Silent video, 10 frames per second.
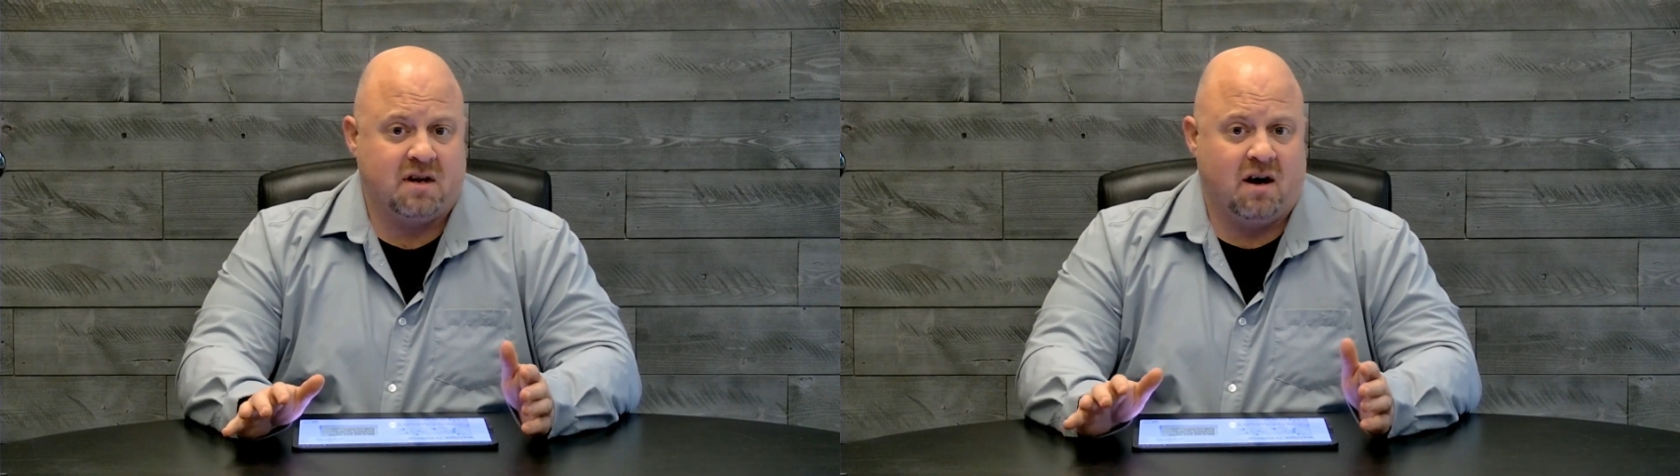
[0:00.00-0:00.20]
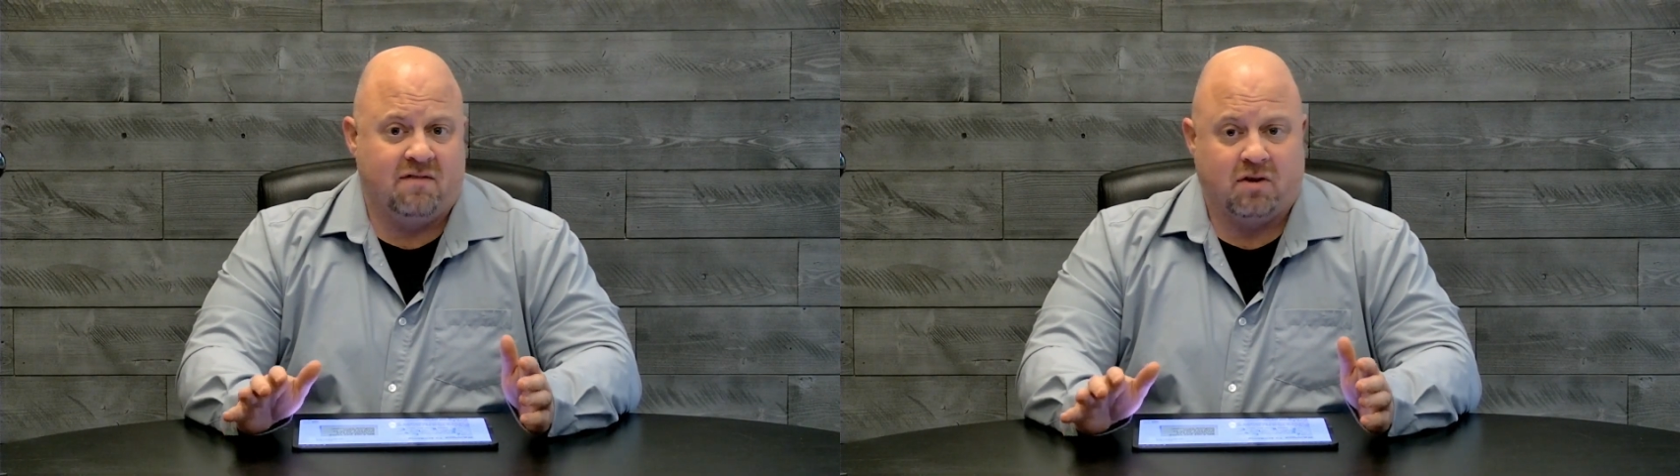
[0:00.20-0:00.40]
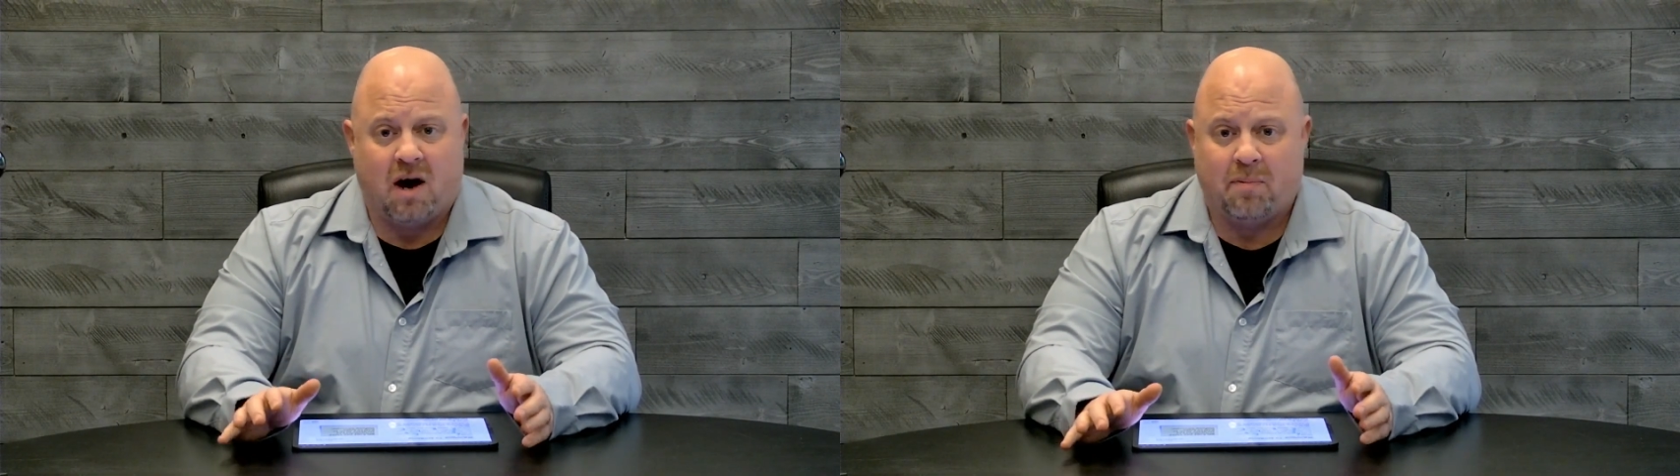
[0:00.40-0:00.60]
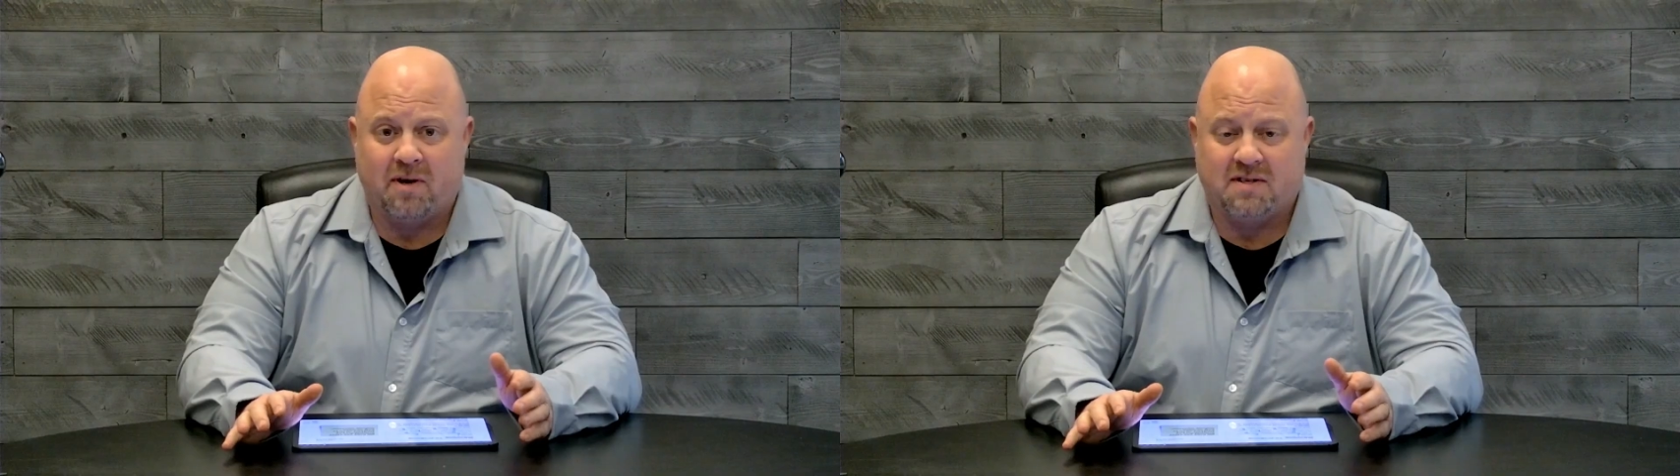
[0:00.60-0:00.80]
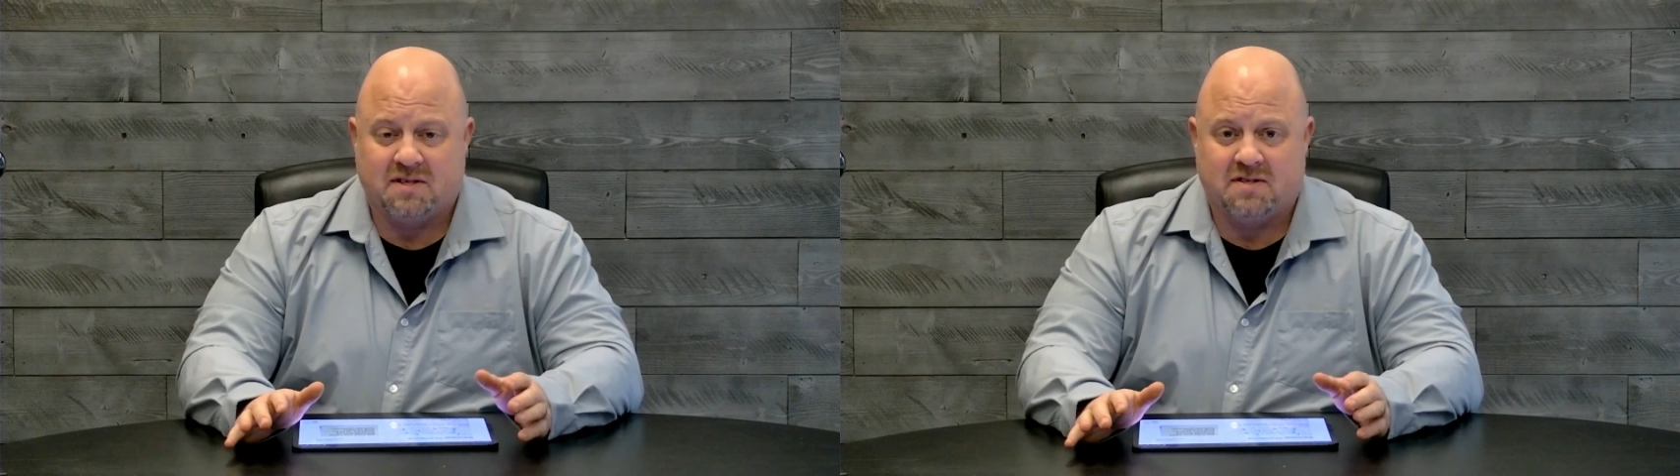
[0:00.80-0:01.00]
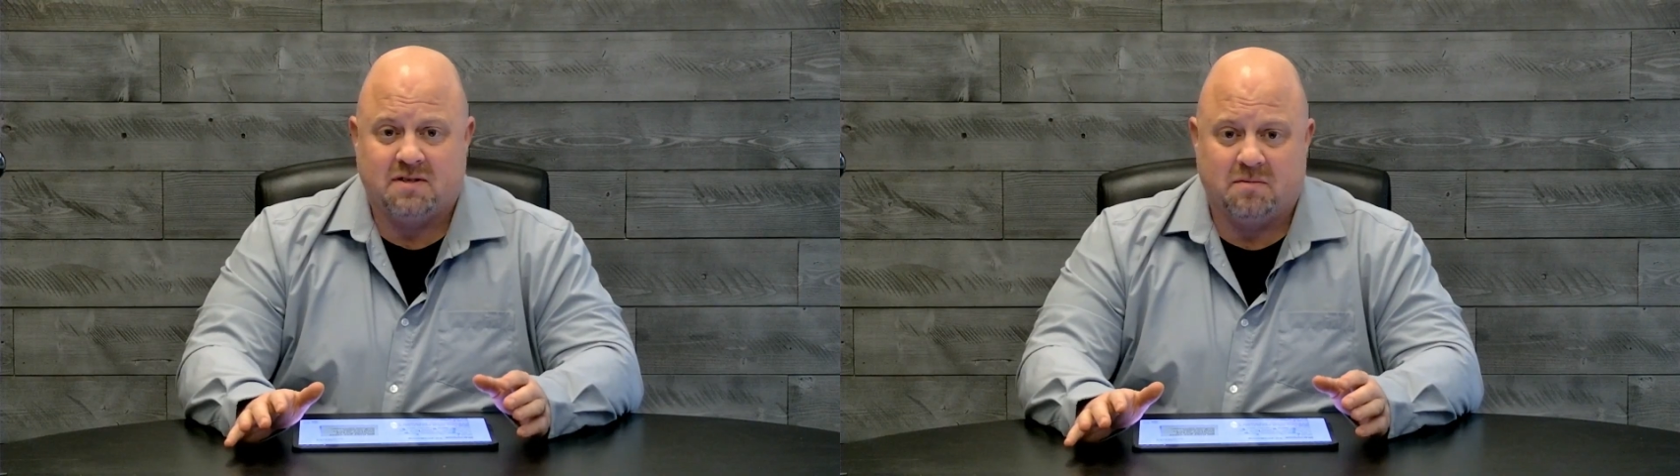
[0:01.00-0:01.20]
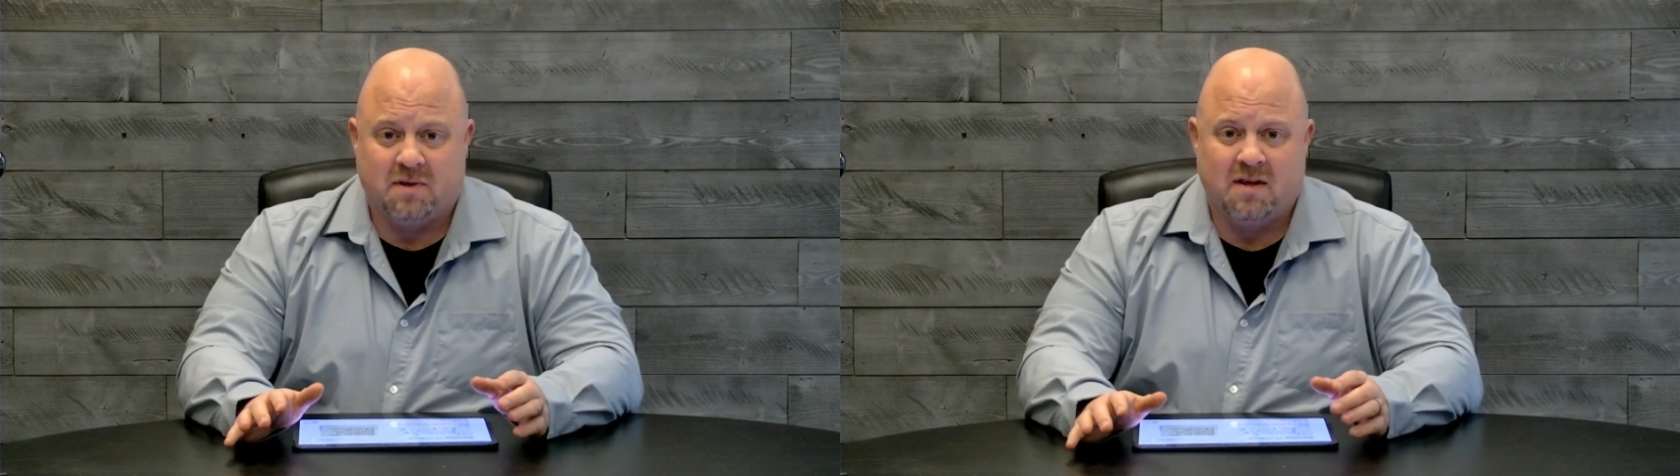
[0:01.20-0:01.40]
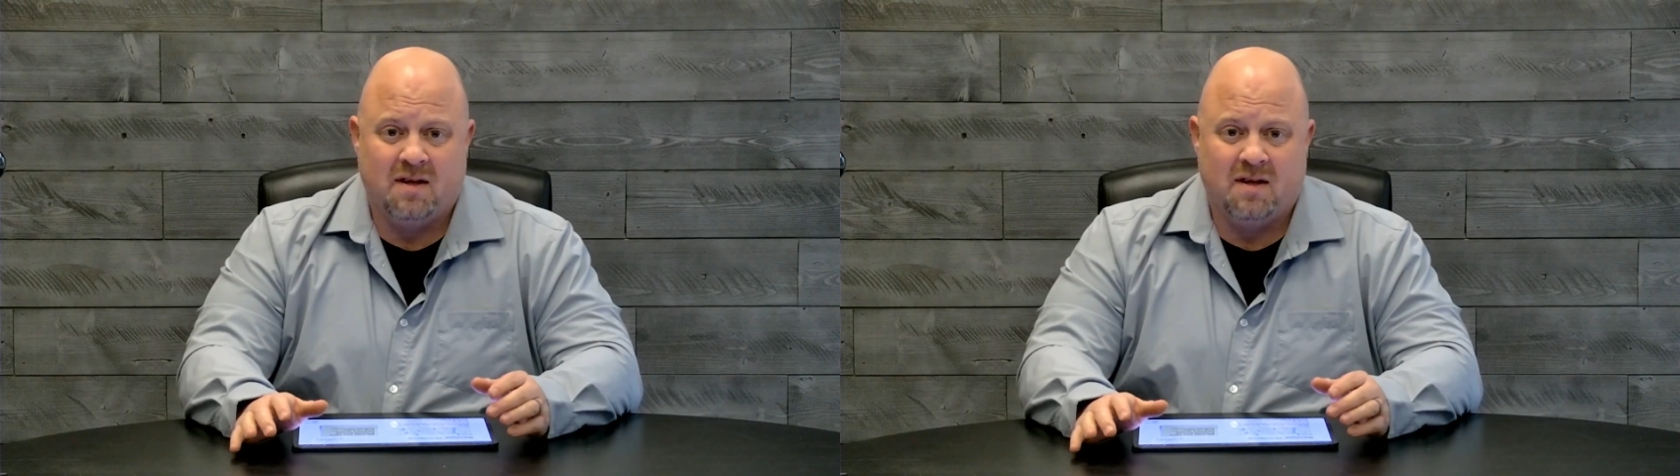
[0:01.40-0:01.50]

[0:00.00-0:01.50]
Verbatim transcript: of your operating system